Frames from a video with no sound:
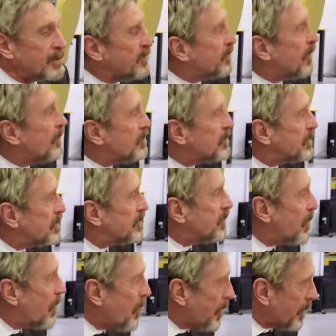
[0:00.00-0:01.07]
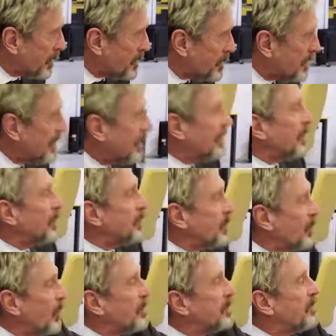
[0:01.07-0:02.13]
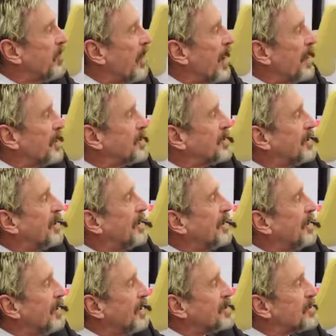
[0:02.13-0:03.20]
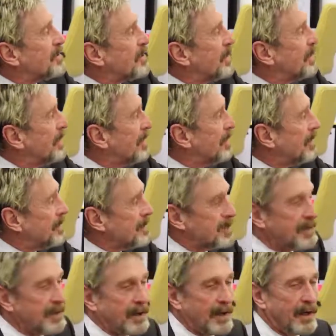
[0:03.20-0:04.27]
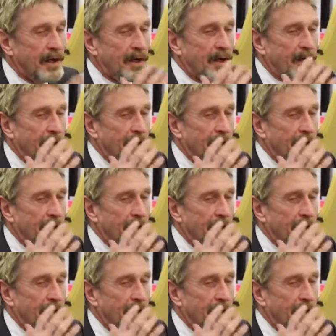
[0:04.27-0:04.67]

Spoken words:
Trojan horse. Your device is the